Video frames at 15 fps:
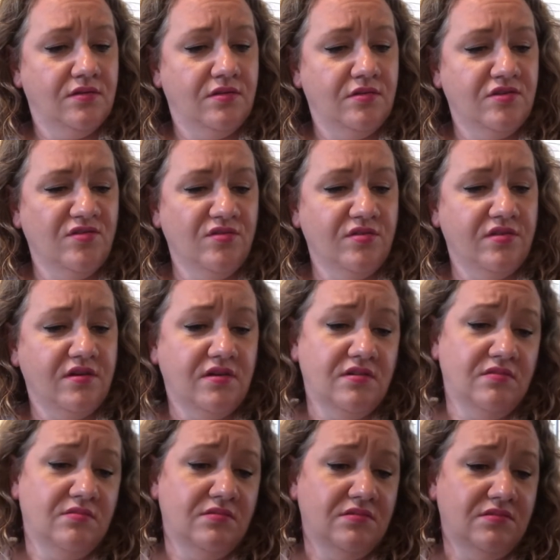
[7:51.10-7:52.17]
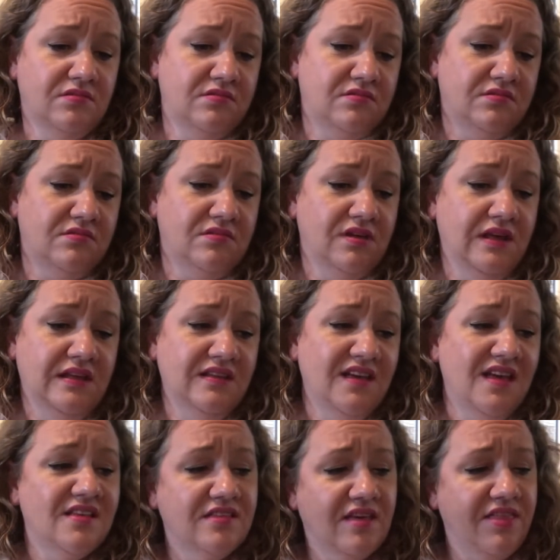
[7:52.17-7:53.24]
So,
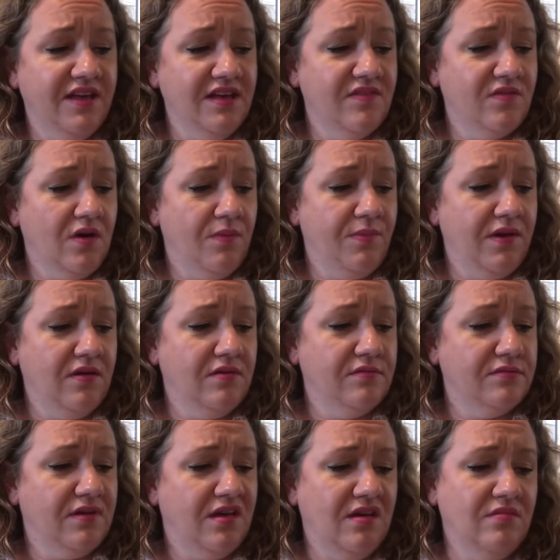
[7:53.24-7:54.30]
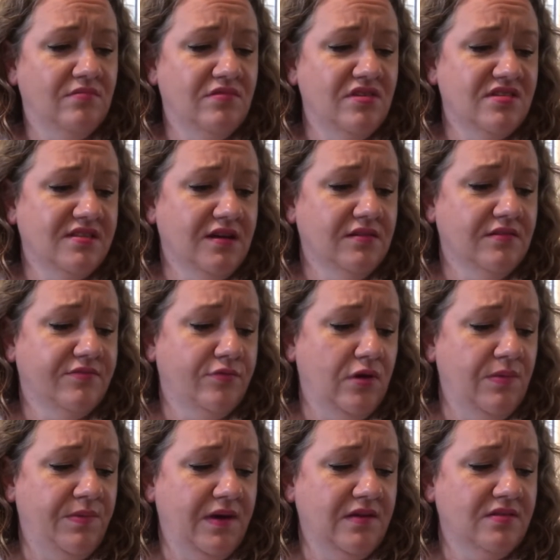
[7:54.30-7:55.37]
yeah, so I think you've got about just under
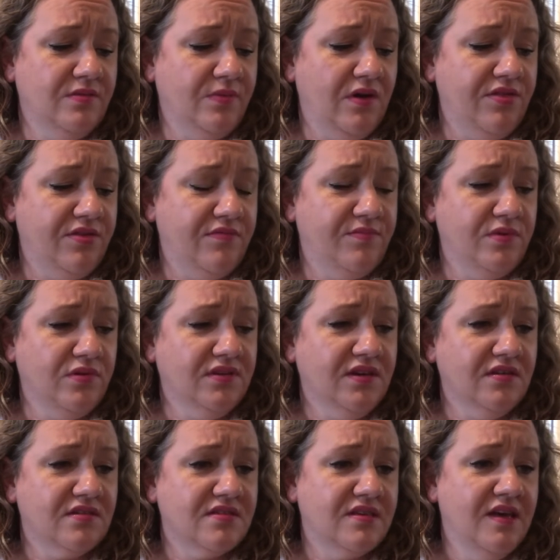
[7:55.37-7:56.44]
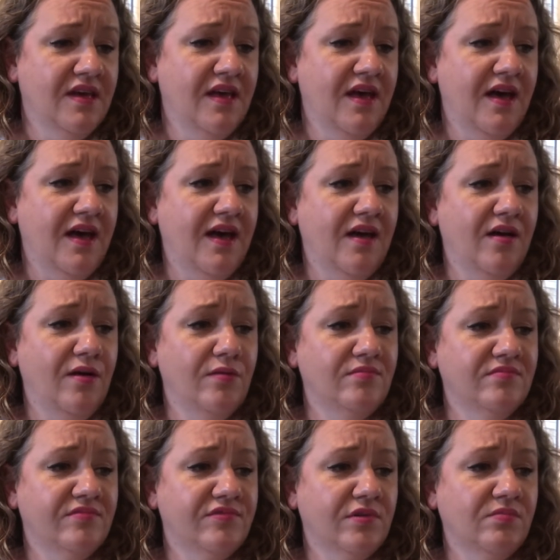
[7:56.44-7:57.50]
£40 worth of products
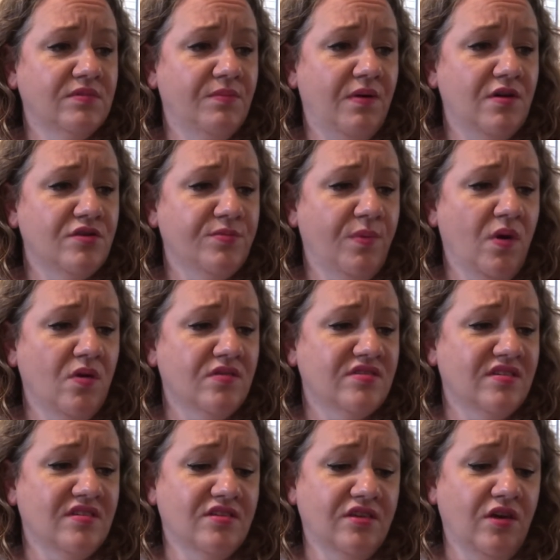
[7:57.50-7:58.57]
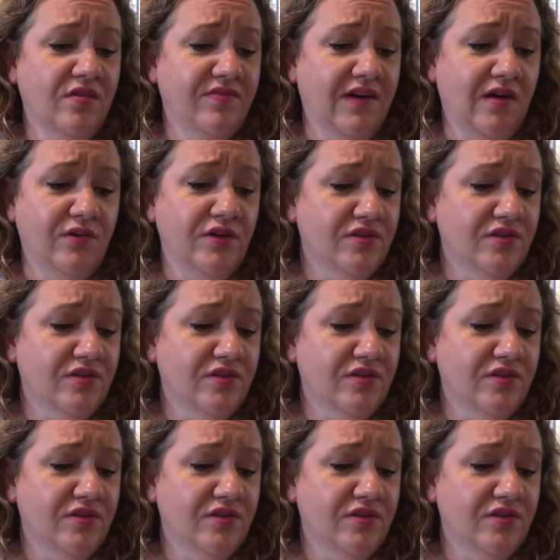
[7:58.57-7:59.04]
from the Birch Box. So it's good value.